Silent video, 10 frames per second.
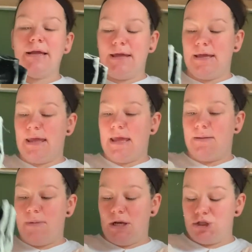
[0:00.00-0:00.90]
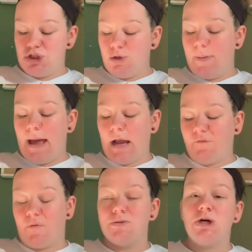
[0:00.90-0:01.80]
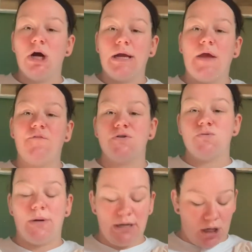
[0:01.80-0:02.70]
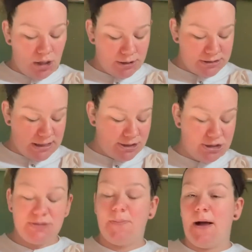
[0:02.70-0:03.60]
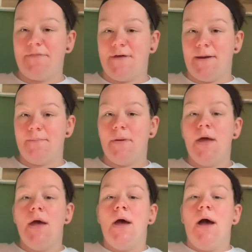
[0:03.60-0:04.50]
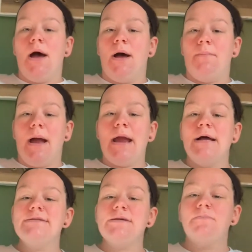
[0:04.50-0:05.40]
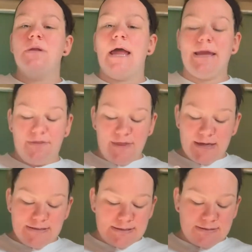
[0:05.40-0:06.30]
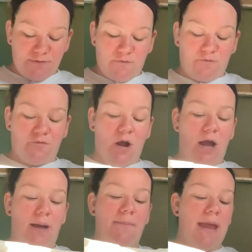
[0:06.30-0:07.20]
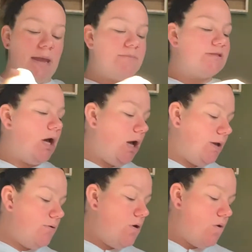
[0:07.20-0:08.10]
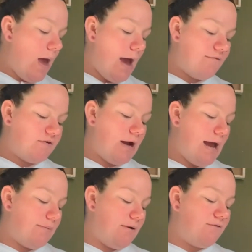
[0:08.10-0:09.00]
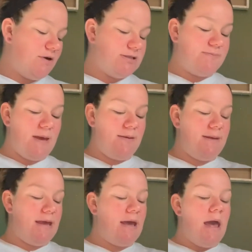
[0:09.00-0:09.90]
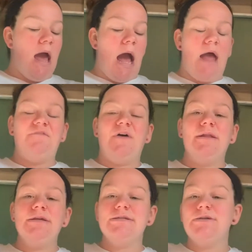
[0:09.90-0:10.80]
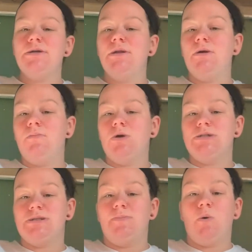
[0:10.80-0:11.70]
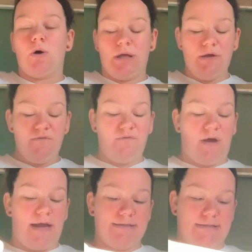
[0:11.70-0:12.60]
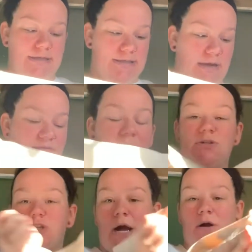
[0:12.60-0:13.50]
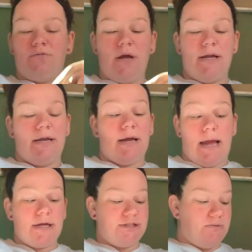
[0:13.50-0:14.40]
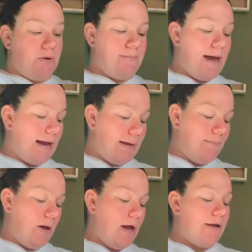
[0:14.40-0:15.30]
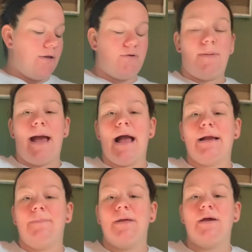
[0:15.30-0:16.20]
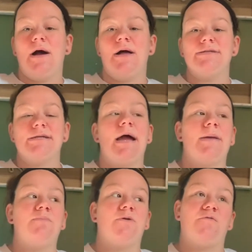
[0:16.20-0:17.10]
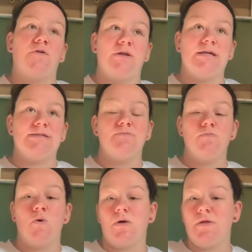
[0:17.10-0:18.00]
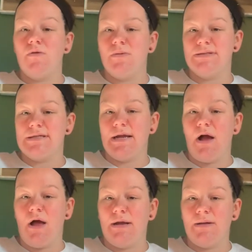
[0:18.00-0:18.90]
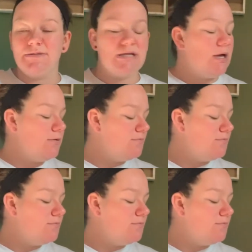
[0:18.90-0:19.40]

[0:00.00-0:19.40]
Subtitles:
It came in a 2-pack from Target for $20. I just bought them. I had some like this from Amazon after I had my first baby. I find these are a little more supportive. I did give them a trial run, and I actually went back and bought another pack because I prefer these more than the ones that I got on Amazon.